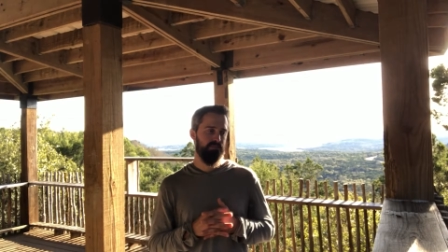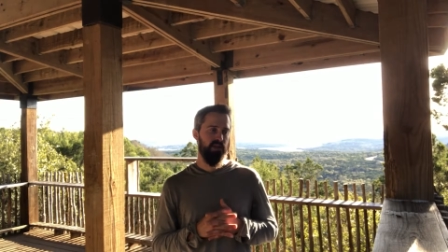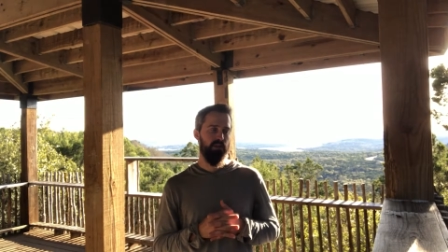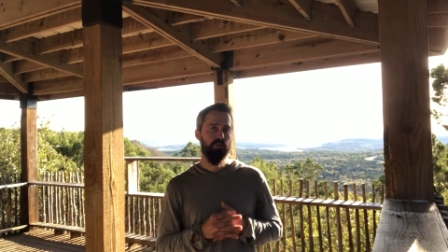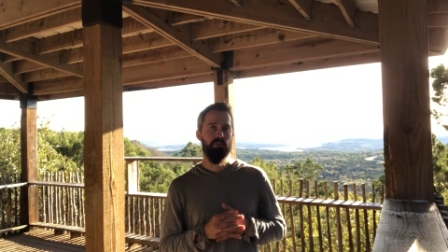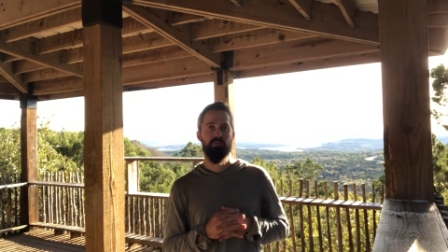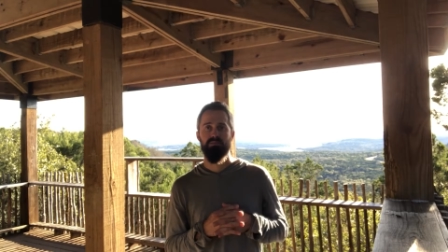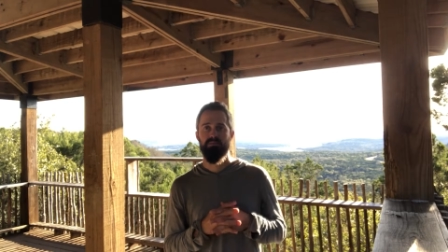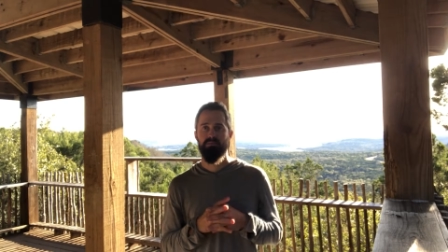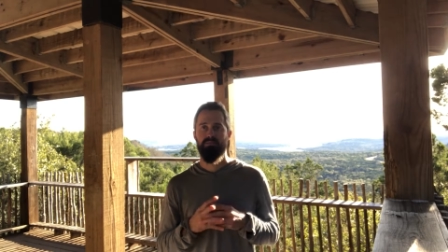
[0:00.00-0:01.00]

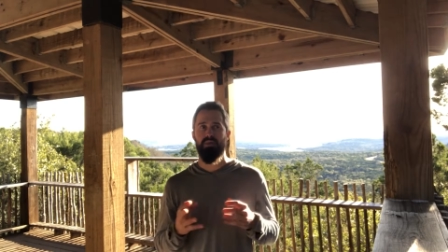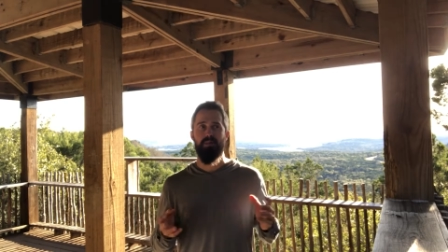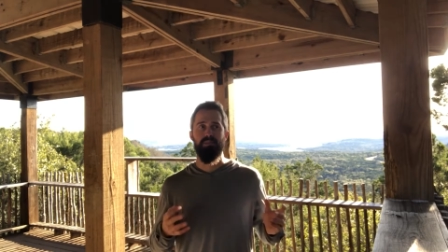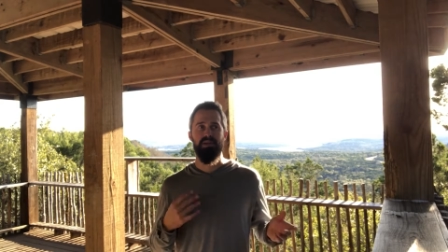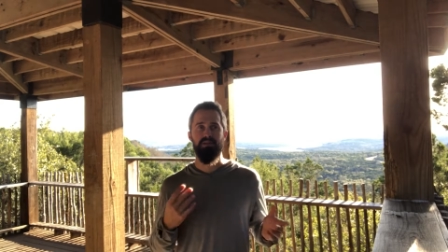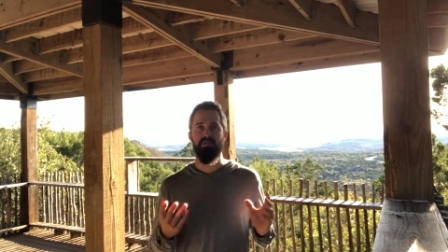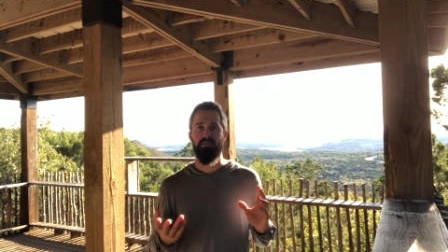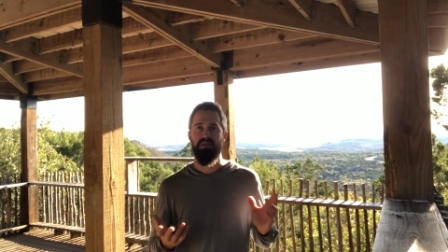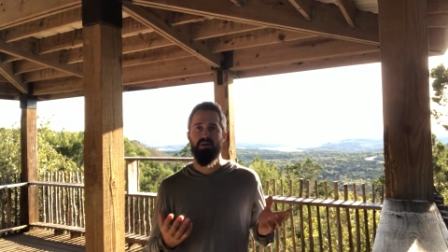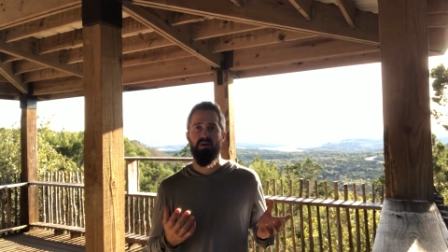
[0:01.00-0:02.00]
how many of
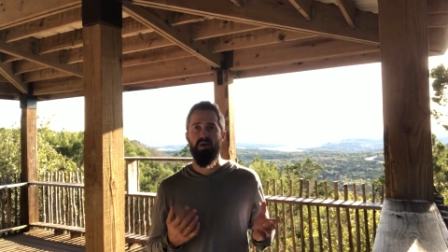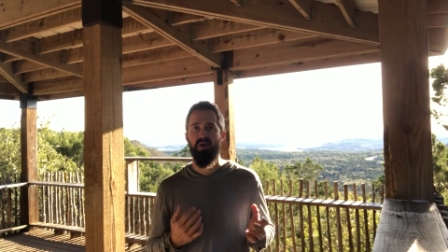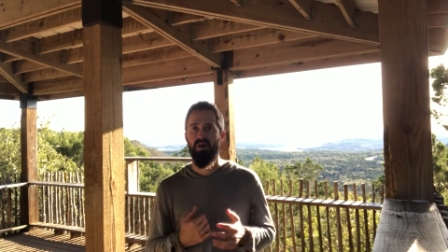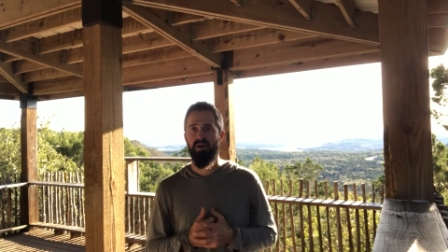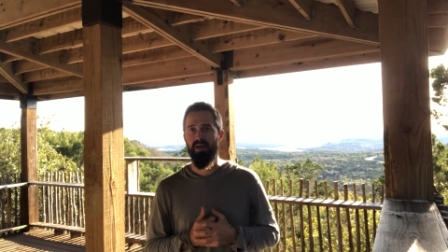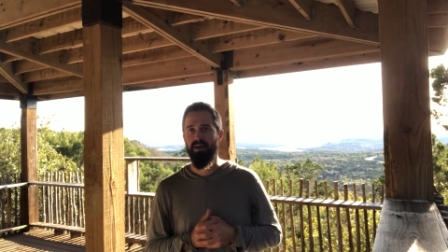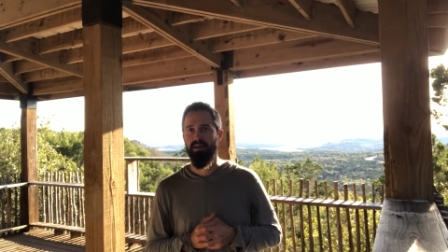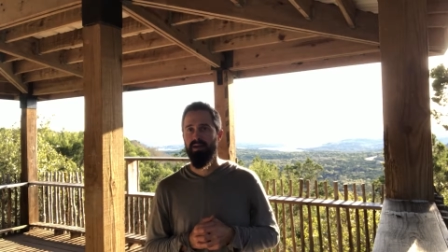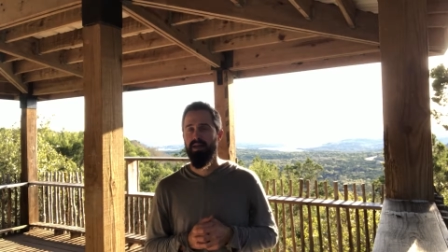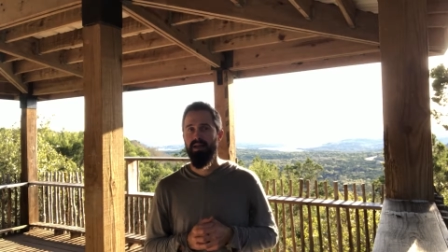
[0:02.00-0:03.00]
them there are and